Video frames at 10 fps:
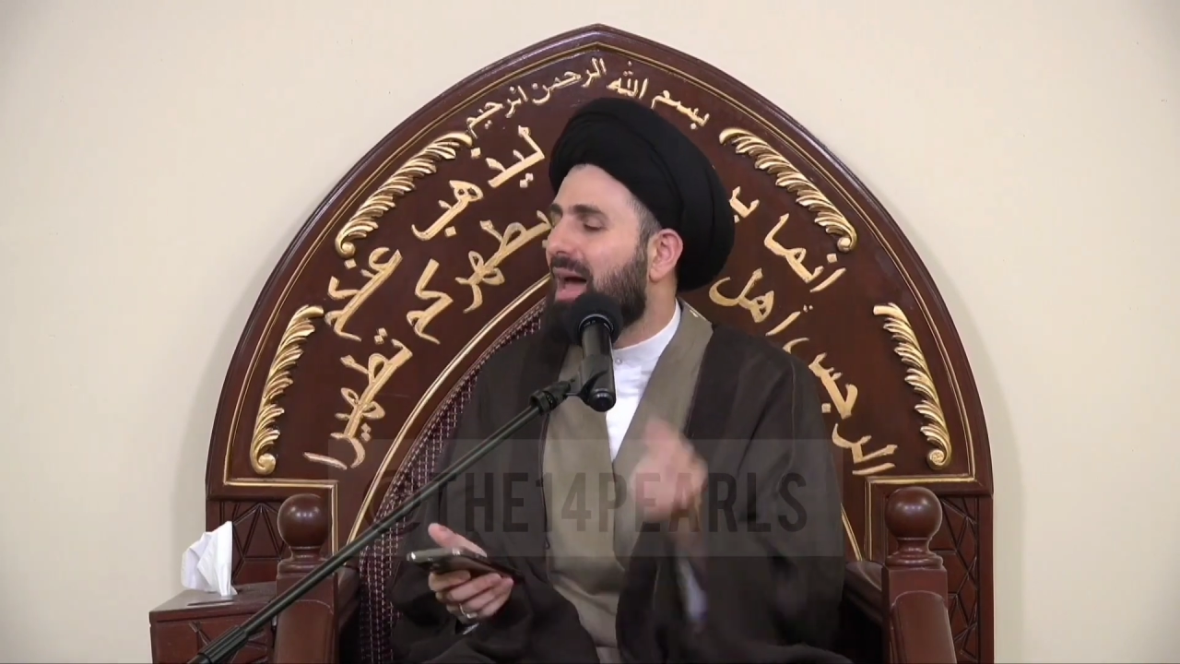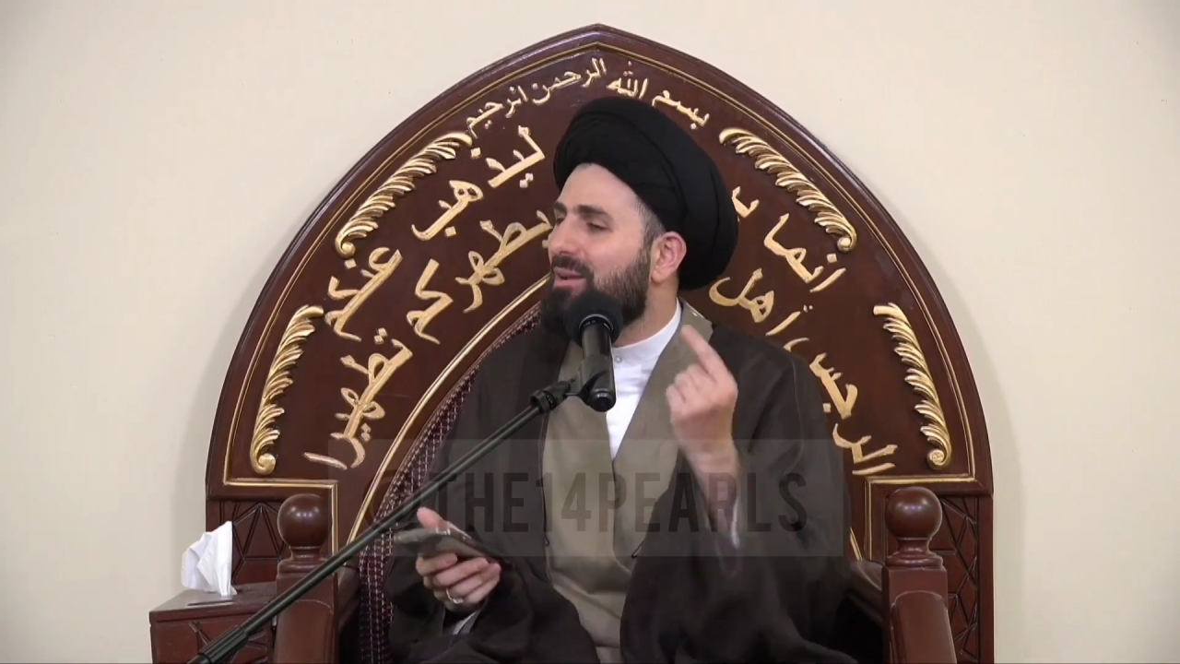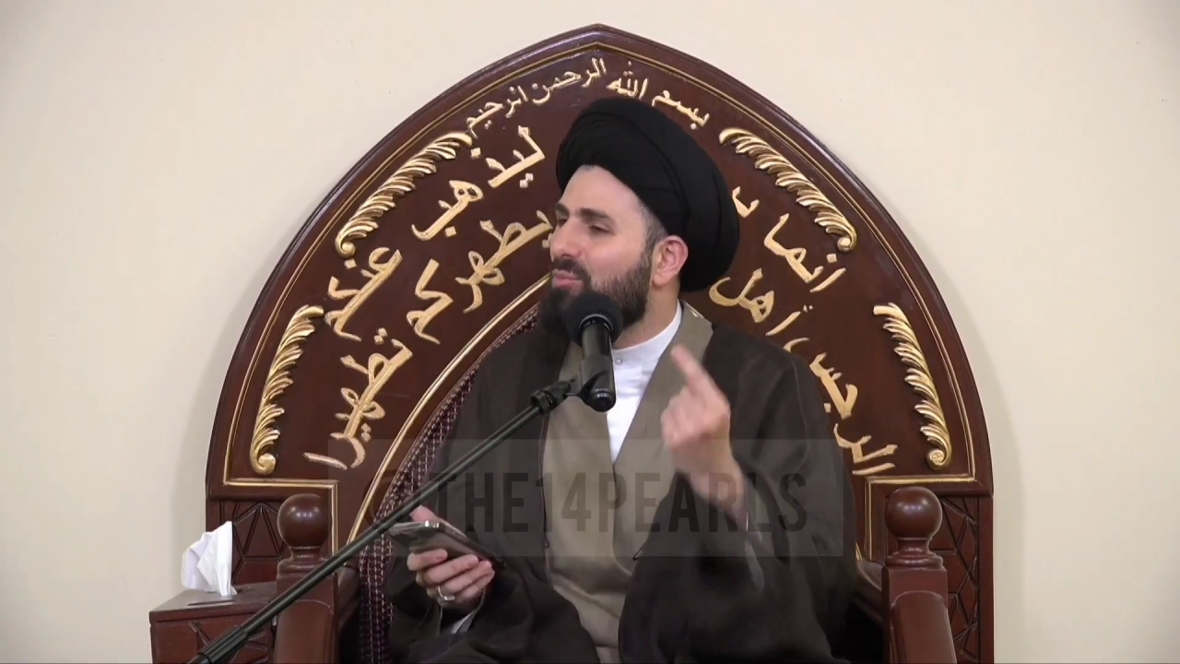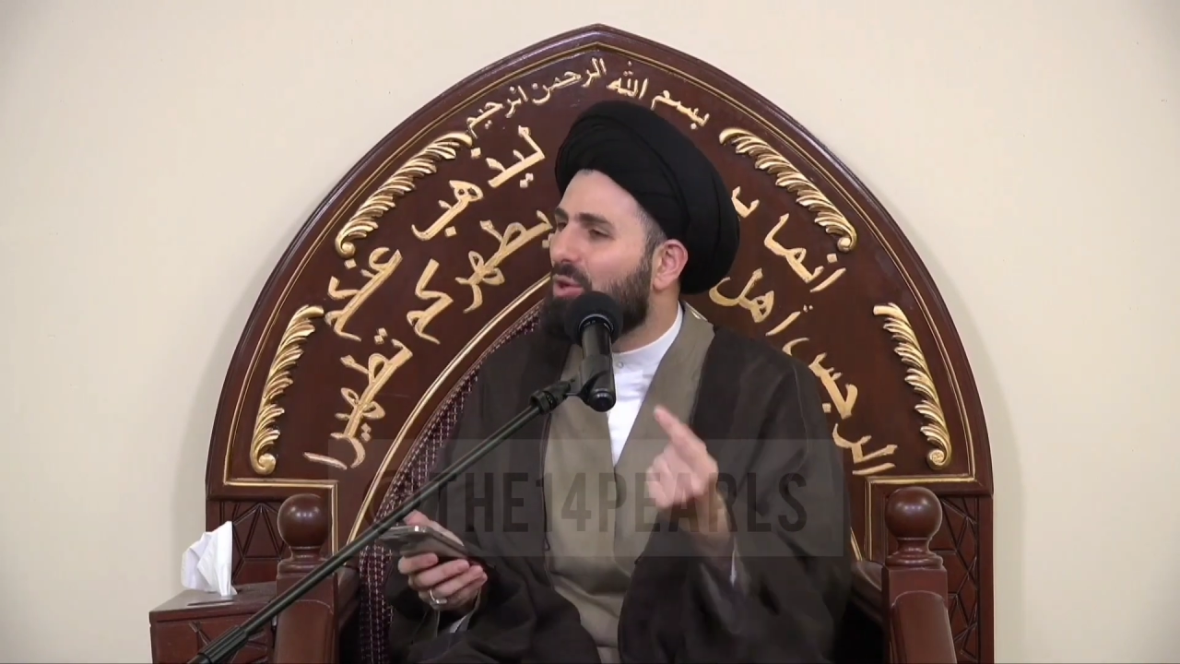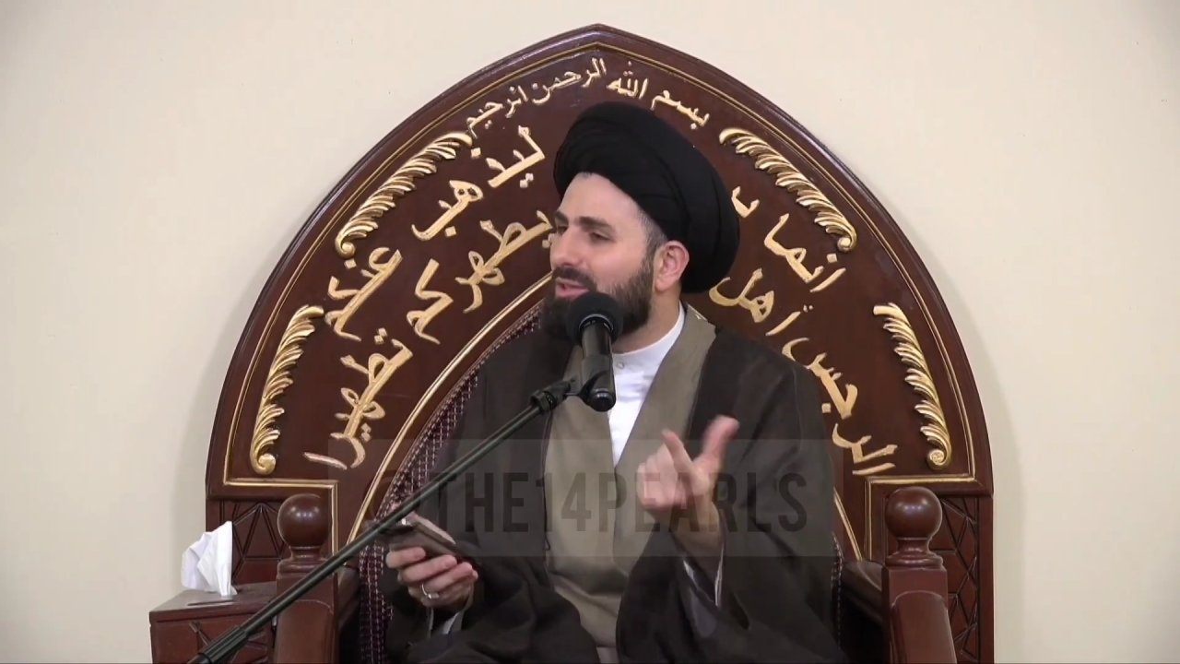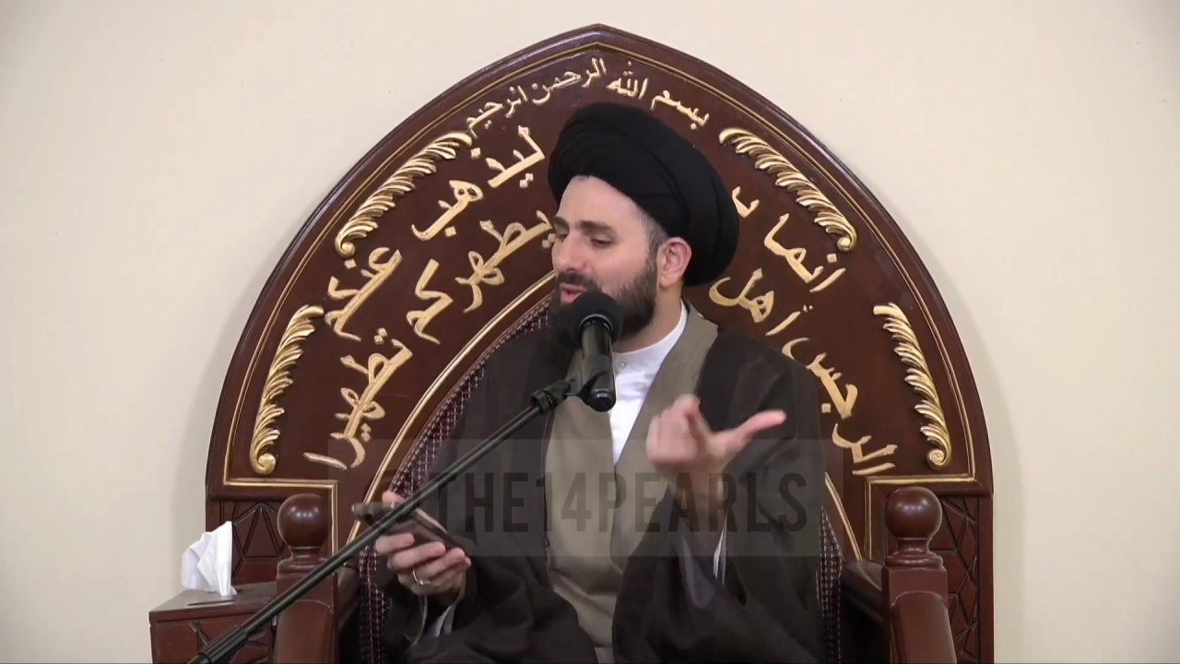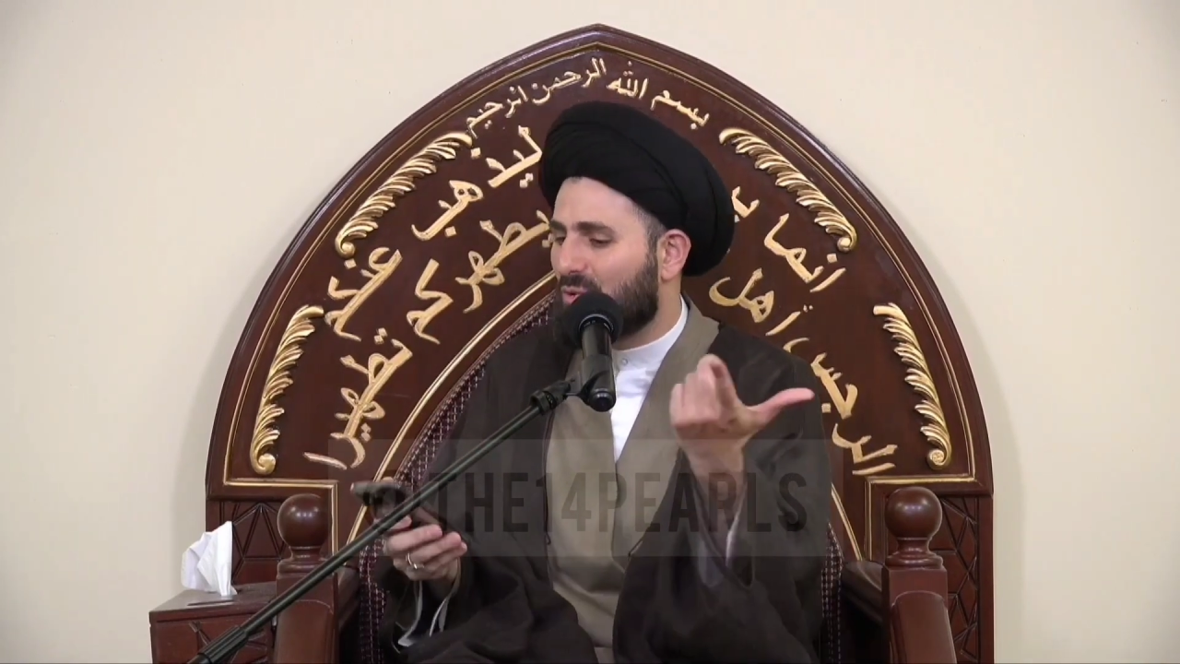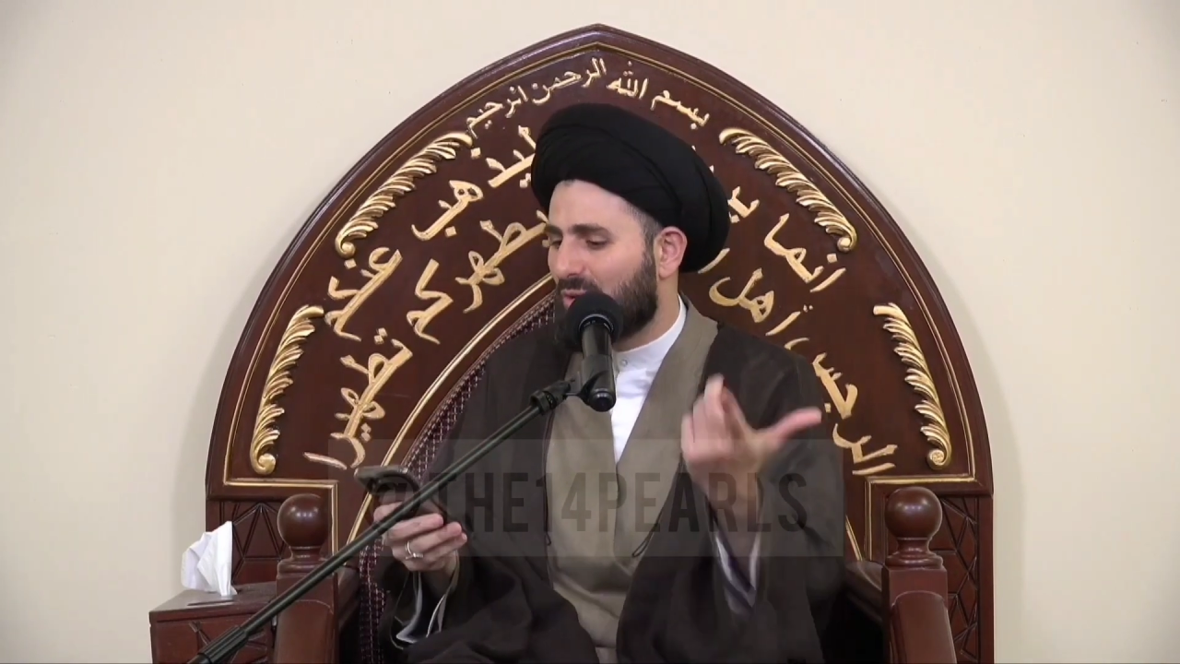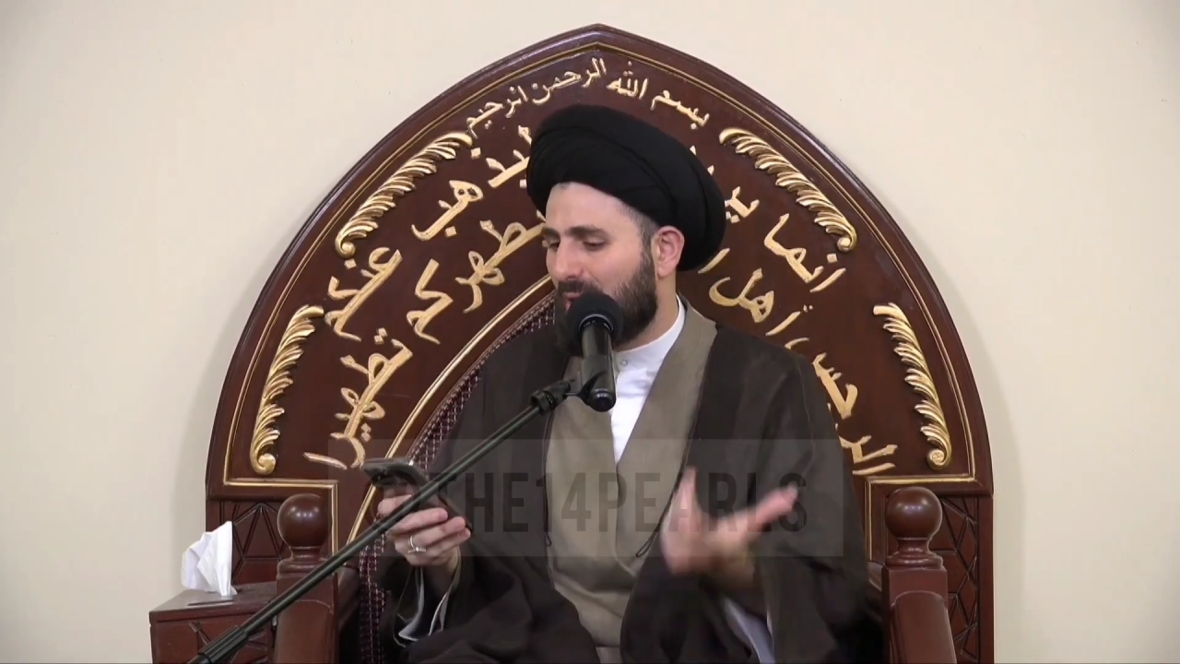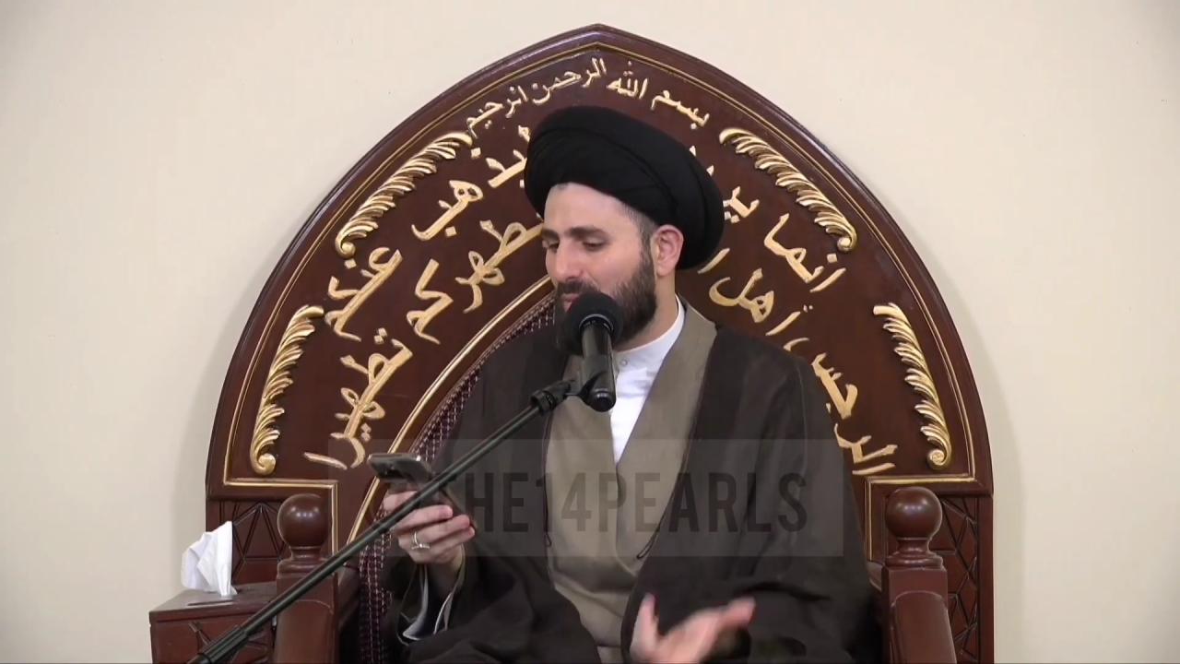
Al-muhtaduna